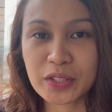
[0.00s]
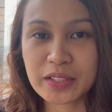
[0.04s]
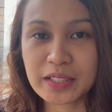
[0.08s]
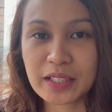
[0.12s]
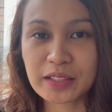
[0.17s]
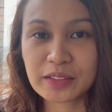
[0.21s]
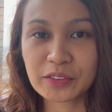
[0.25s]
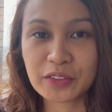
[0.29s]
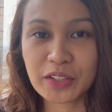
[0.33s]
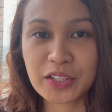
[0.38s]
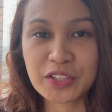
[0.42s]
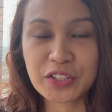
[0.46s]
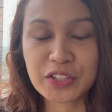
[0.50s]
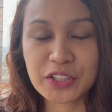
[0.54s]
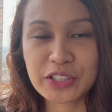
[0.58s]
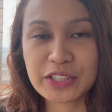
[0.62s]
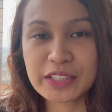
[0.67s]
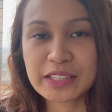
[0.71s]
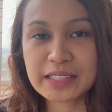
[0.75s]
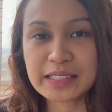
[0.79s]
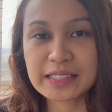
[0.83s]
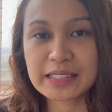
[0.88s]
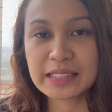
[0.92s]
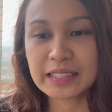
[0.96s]

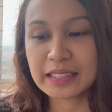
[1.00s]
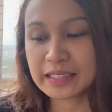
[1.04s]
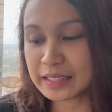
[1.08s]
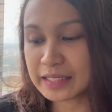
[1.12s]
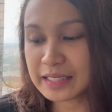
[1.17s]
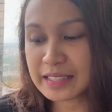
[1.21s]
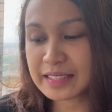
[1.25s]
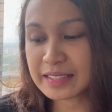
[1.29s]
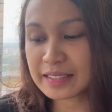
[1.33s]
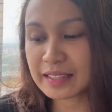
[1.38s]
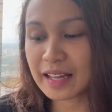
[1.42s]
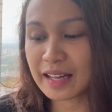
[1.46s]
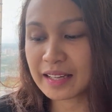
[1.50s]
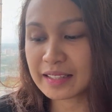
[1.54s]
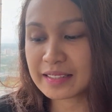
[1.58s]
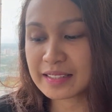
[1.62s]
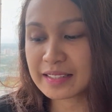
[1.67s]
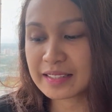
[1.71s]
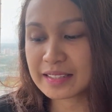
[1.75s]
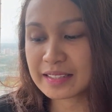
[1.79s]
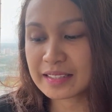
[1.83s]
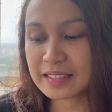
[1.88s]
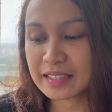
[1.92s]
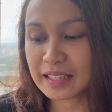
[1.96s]
declarations, these
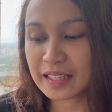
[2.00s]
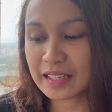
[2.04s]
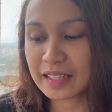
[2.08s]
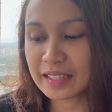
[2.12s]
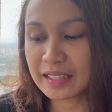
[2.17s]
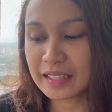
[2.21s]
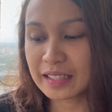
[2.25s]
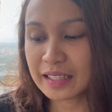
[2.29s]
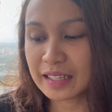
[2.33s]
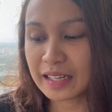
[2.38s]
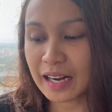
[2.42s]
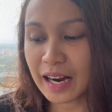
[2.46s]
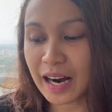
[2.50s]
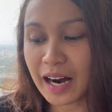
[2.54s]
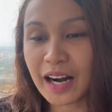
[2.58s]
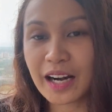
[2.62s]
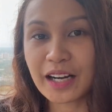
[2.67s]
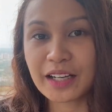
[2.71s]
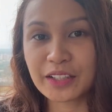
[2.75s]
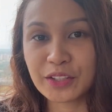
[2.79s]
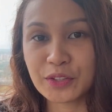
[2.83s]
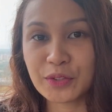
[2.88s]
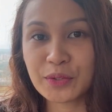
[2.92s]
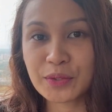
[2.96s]
lines
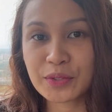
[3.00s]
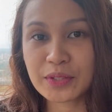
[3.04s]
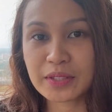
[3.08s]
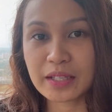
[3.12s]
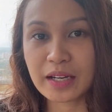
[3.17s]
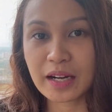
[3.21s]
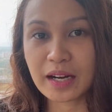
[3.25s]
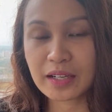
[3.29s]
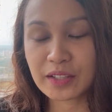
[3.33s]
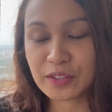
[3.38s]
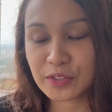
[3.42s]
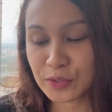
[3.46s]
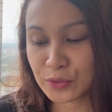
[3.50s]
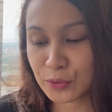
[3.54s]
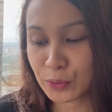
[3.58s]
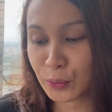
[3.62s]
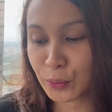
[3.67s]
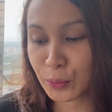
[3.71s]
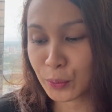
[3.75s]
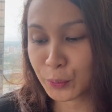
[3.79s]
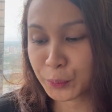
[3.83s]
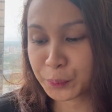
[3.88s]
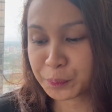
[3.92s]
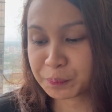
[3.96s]
are used there.
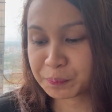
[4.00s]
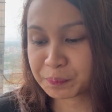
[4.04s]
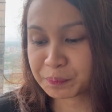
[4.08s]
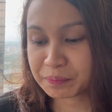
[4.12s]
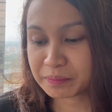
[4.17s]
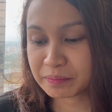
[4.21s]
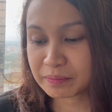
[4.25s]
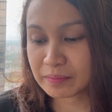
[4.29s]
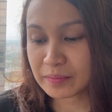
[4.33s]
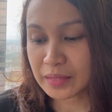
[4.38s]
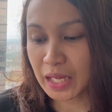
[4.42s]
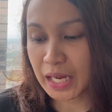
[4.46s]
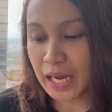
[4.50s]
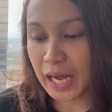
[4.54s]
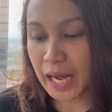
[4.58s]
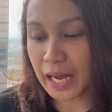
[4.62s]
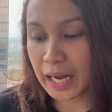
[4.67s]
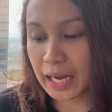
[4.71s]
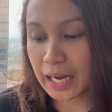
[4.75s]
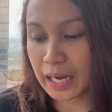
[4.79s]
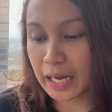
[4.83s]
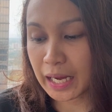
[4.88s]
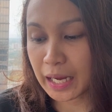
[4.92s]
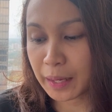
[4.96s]
So
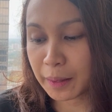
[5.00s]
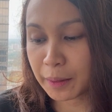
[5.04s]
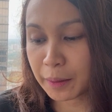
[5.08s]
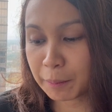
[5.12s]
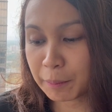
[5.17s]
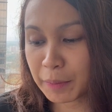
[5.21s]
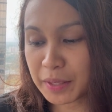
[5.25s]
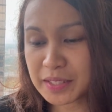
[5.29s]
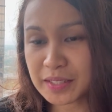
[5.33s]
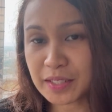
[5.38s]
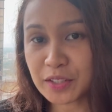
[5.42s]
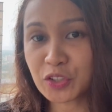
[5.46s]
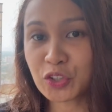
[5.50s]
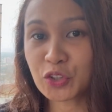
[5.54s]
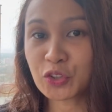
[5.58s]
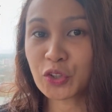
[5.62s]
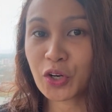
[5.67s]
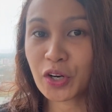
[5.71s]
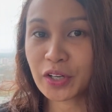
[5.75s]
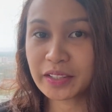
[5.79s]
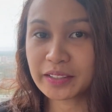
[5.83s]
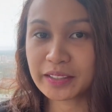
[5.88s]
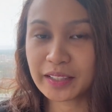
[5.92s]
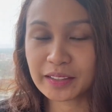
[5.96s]
my
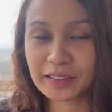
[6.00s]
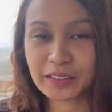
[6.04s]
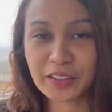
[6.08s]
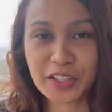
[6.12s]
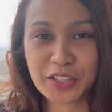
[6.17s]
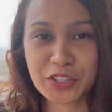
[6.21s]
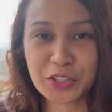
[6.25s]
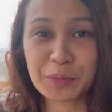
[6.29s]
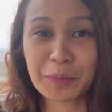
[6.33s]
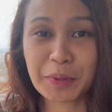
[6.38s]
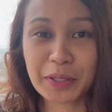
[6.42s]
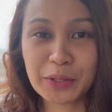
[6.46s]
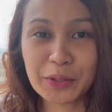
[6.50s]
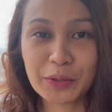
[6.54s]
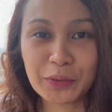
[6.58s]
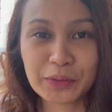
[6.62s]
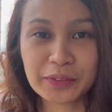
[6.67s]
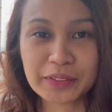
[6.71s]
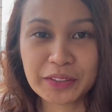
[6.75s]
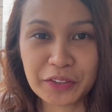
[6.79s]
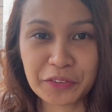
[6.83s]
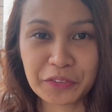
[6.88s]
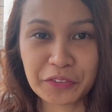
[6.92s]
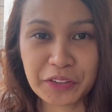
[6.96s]
statutory declaration may look
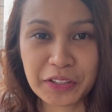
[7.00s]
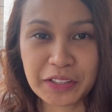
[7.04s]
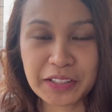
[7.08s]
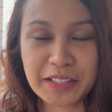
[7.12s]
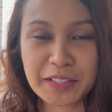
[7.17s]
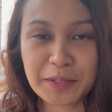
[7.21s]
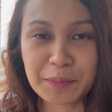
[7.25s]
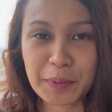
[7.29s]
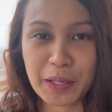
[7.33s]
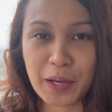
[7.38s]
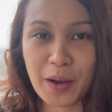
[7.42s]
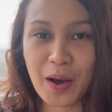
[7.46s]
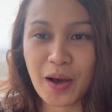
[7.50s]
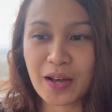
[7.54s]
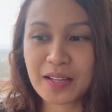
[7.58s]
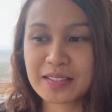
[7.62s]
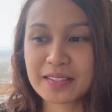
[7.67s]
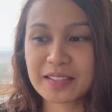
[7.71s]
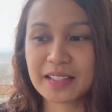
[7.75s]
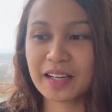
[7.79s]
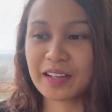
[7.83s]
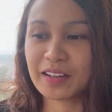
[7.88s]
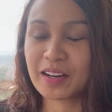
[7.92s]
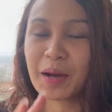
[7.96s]
different. It's because
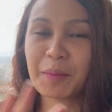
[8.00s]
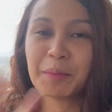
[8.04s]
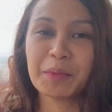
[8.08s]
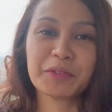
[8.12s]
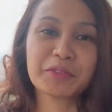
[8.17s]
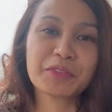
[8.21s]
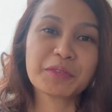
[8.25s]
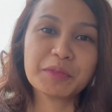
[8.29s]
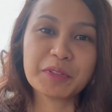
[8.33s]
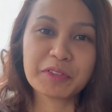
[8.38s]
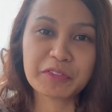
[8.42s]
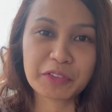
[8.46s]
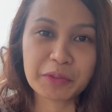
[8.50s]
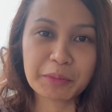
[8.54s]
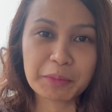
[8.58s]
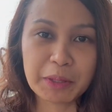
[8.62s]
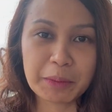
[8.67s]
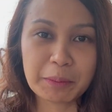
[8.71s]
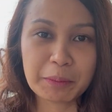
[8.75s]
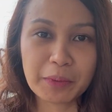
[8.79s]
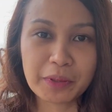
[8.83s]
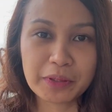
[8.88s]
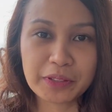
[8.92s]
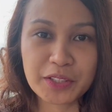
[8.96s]
they're coming from different
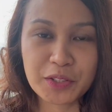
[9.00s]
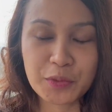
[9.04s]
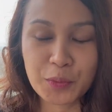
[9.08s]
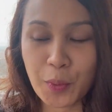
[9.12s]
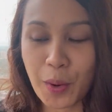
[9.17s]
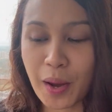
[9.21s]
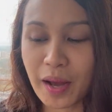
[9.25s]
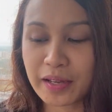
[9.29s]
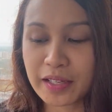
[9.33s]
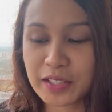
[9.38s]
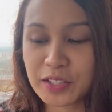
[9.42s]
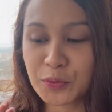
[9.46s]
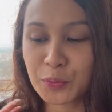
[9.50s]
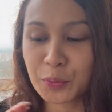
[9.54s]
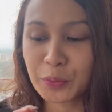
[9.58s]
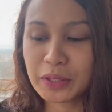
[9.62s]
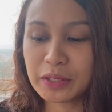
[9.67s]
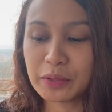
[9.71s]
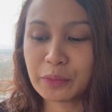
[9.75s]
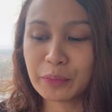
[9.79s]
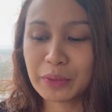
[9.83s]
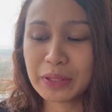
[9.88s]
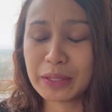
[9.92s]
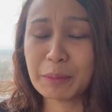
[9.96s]
people. That's why it's
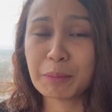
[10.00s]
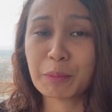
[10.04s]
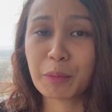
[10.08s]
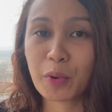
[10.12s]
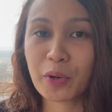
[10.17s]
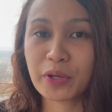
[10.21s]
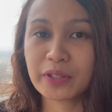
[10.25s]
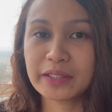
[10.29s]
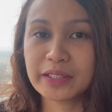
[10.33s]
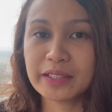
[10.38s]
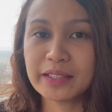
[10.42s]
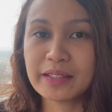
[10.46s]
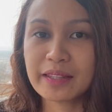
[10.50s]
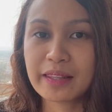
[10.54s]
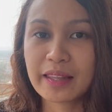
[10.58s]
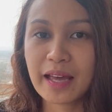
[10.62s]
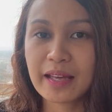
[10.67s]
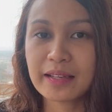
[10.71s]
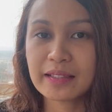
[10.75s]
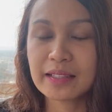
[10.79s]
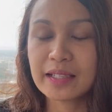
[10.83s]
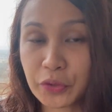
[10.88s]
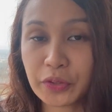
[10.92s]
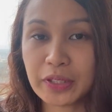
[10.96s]
really, really important
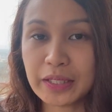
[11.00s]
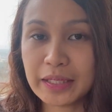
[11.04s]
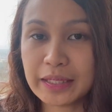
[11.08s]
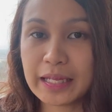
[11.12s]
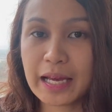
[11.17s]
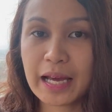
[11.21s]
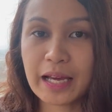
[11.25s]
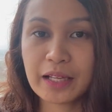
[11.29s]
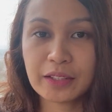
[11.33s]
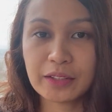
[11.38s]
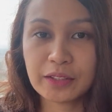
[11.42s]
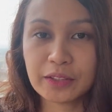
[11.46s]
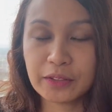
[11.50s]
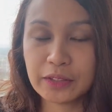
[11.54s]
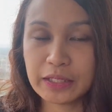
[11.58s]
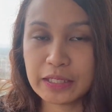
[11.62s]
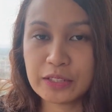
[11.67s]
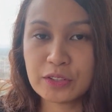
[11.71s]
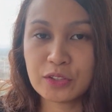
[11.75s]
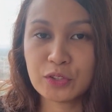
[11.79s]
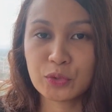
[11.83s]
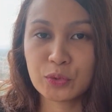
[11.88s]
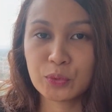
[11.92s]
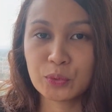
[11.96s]
that you really
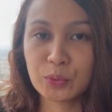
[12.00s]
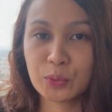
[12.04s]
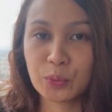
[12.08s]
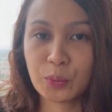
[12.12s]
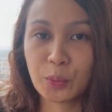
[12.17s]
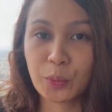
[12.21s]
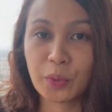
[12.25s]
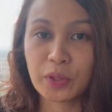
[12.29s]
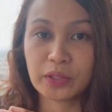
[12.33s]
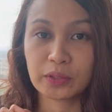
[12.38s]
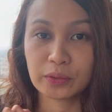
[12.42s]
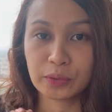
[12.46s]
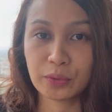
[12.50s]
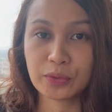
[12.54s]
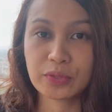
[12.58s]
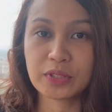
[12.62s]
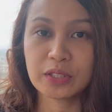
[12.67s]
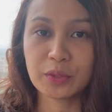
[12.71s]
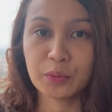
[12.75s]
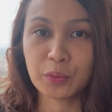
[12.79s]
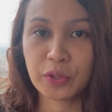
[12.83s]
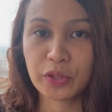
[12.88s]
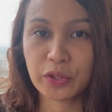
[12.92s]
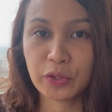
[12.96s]
need to work
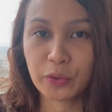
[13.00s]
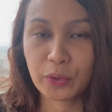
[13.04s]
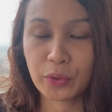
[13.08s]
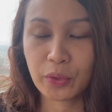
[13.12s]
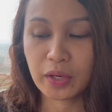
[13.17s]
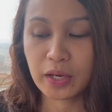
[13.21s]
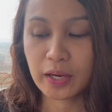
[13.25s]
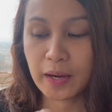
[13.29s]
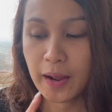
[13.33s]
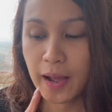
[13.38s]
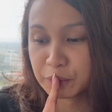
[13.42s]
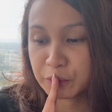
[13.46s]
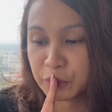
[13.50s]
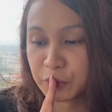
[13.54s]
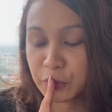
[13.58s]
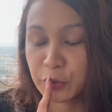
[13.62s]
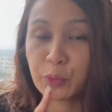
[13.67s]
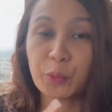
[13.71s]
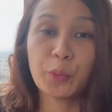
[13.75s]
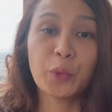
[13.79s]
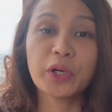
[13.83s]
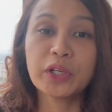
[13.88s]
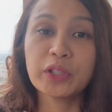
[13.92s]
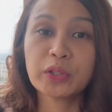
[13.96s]
closely with your
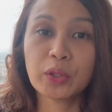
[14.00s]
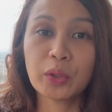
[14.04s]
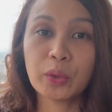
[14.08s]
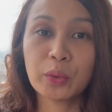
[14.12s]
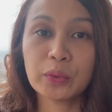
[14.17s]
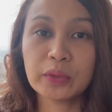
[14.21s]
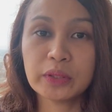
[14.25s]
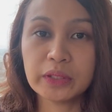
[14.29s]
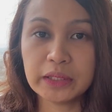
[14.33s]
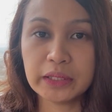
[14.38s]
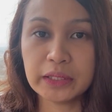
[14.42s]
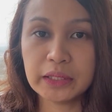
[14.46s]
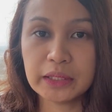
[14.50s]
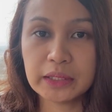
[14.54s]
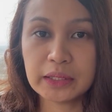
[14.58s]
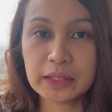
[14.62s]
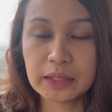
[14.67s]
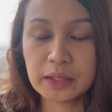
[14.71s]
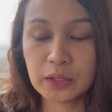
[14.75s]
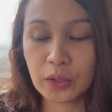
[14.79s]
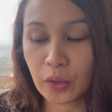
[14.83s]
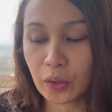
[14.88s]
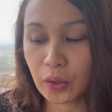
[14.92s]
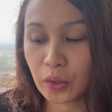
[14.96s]
work colleague
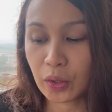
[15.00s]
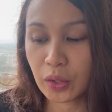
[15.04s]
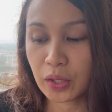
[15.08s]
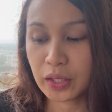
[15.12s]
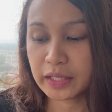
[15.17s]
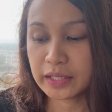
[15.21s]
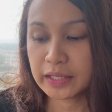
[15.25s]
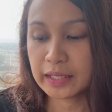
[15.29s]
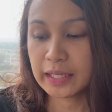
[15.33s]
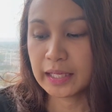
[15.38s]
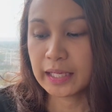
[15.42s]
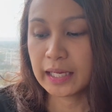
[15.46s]
on